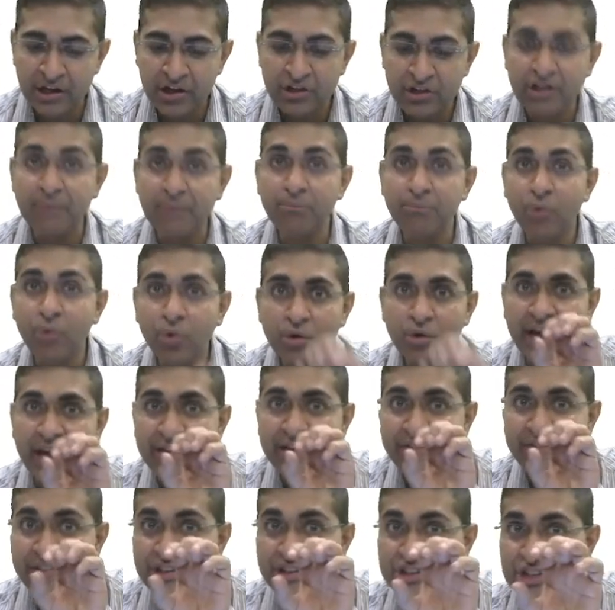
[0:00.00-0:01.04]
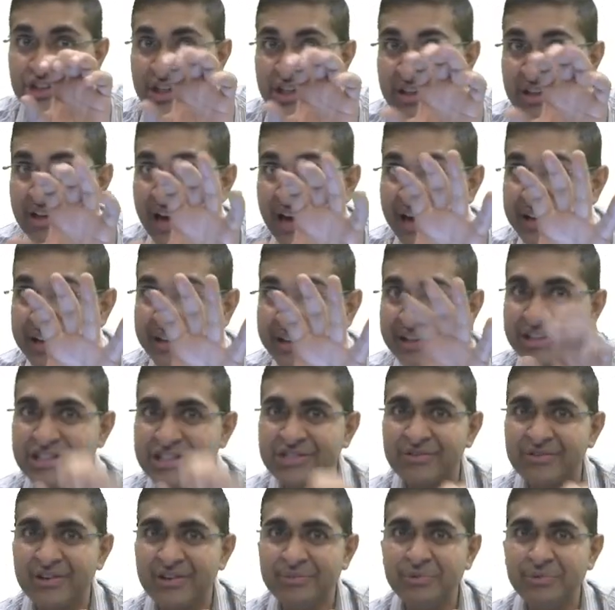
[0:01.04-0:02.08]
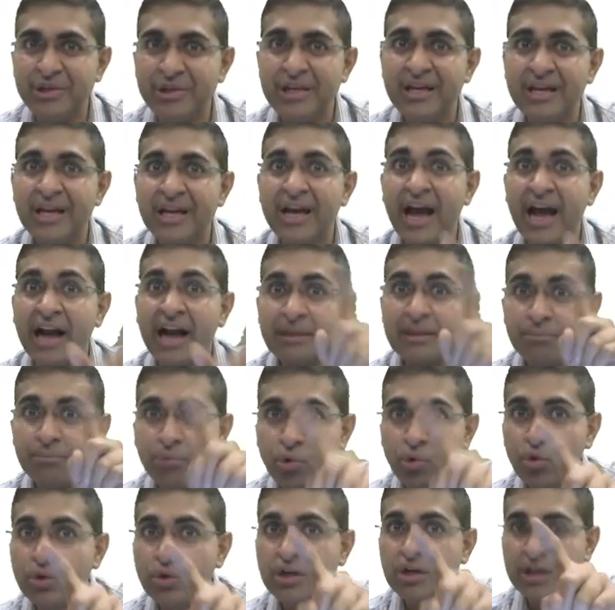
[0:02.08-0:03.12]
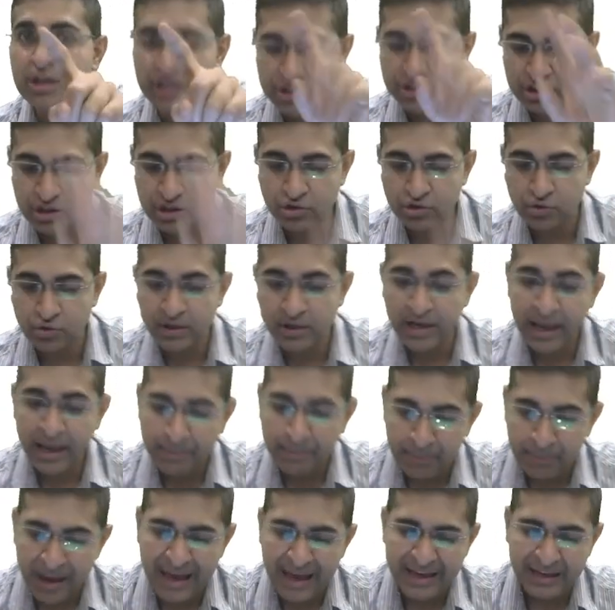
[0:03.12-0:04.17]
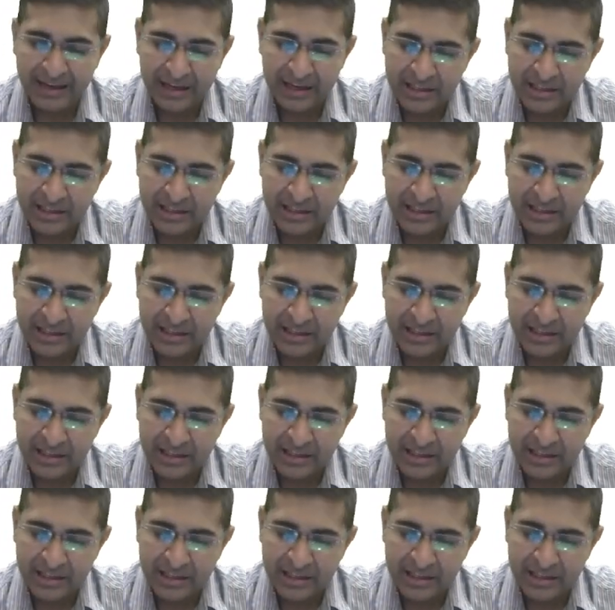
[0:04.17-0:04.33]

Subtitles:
the more divergent light rays will be and the more deduction you will apply.